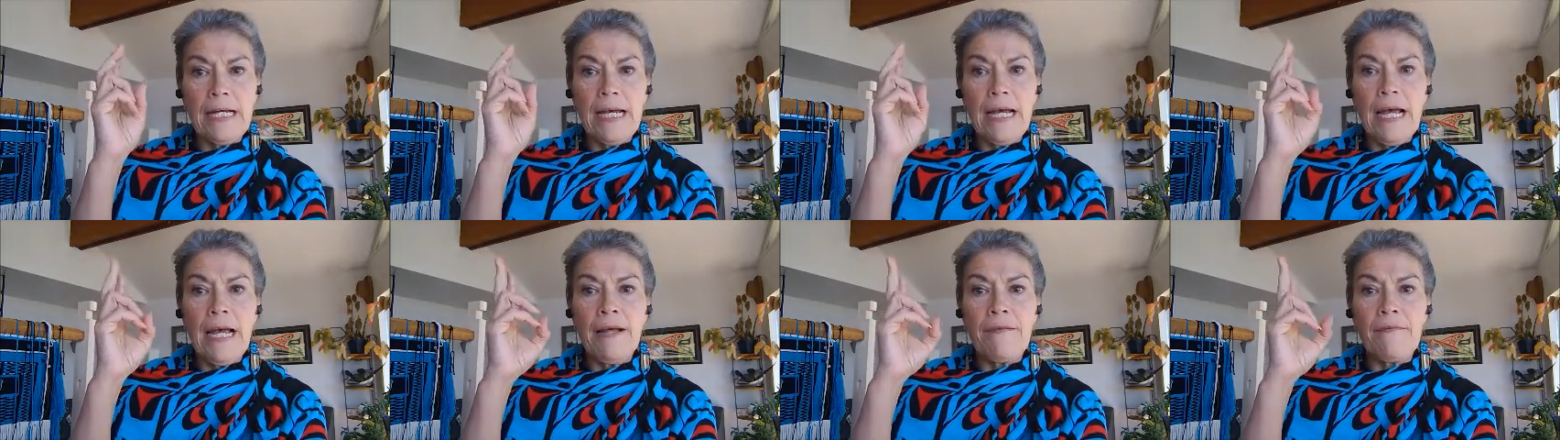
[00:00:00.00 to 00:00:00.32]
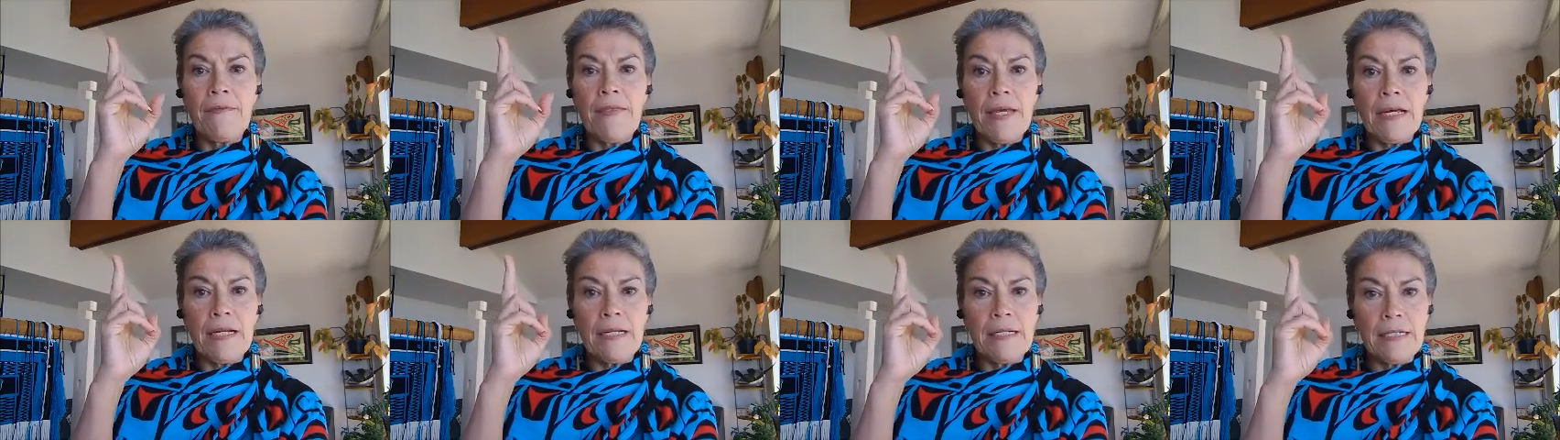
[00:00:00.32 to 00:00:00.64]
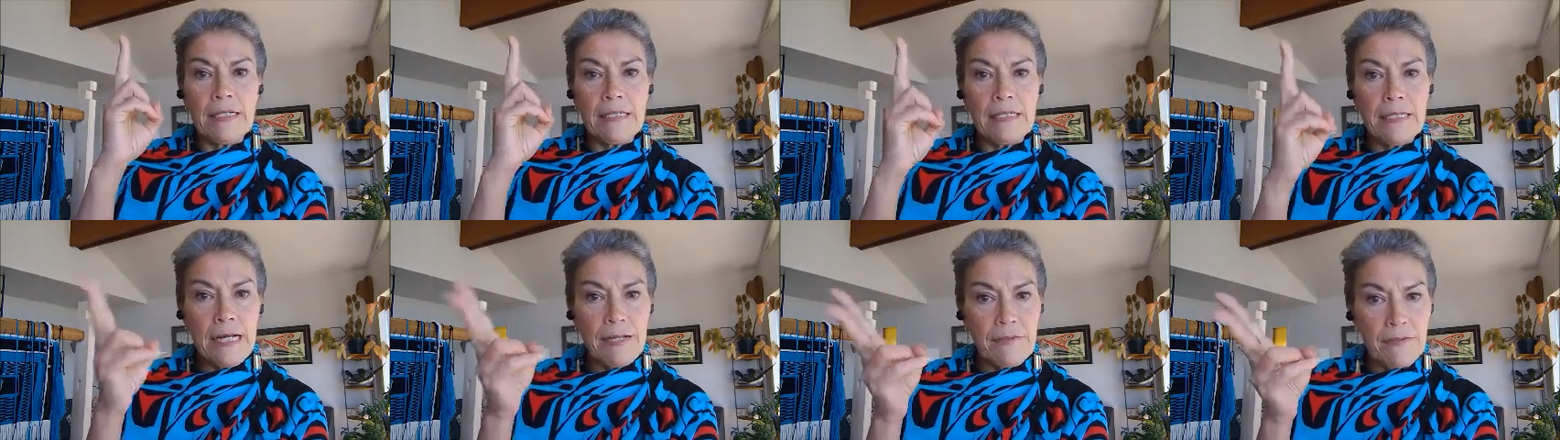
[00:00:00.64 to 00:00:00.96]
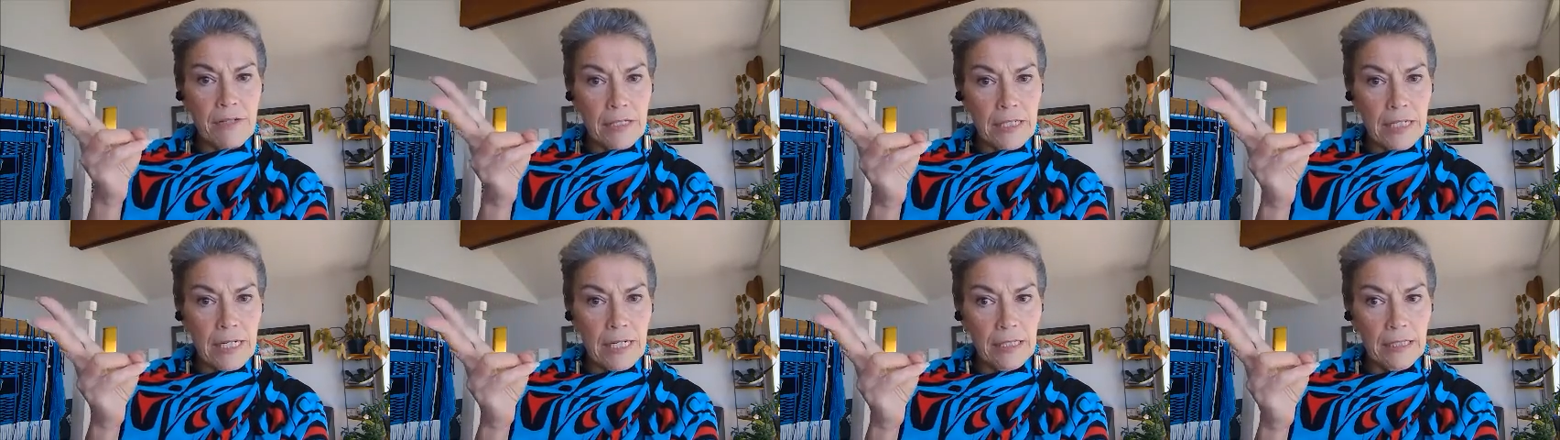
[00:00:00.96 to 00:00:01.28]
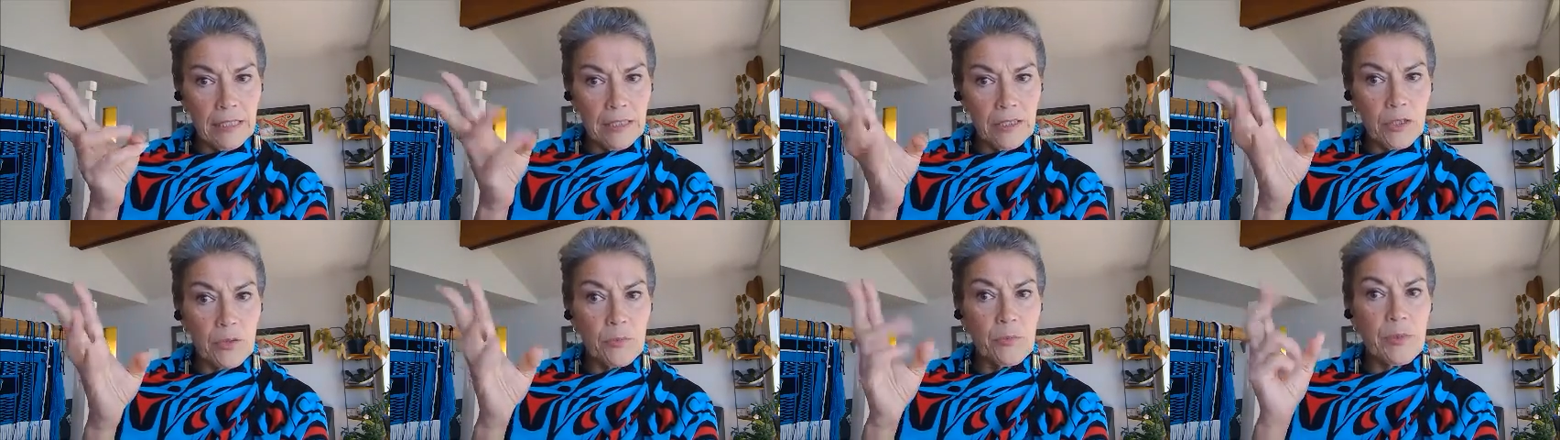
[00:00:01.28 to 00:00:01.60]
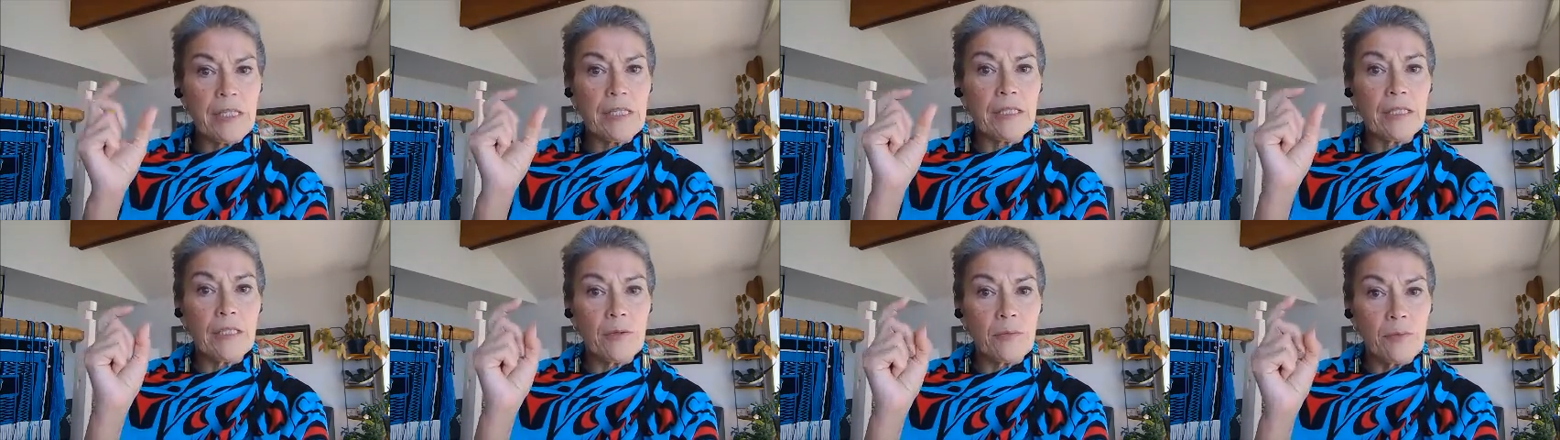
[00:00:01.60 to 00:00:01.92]
and then another color
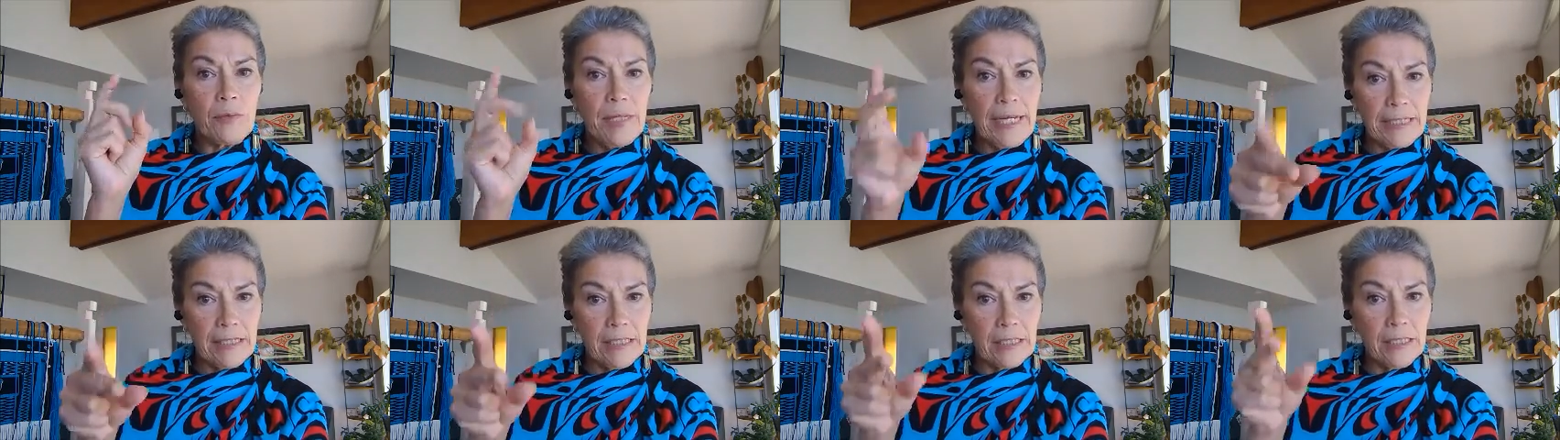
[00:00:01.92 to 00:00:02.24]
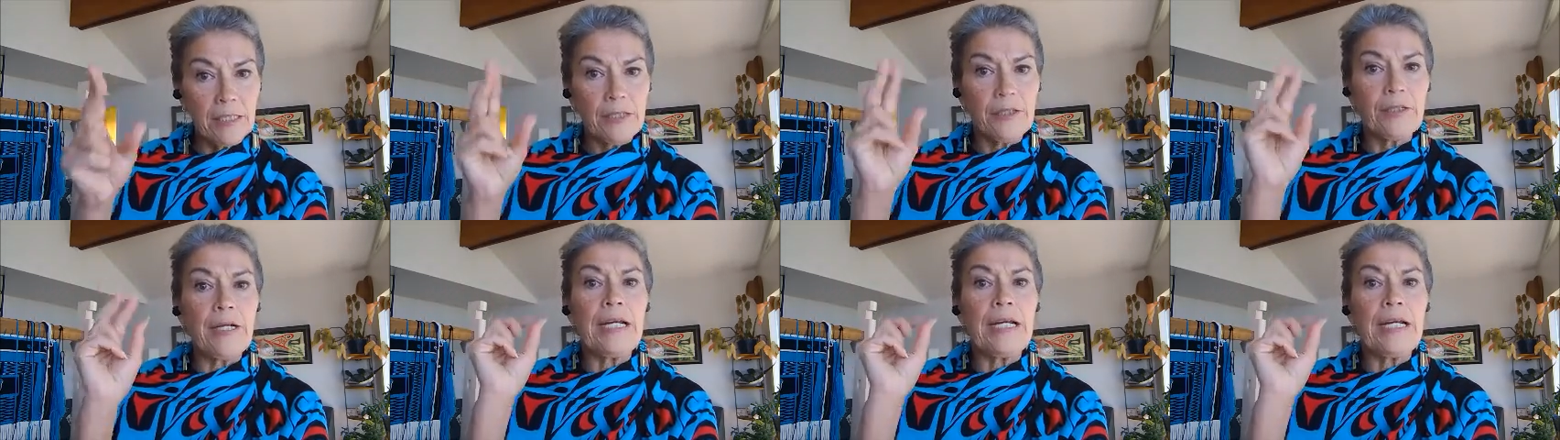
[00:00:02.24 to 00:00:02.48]
with the regular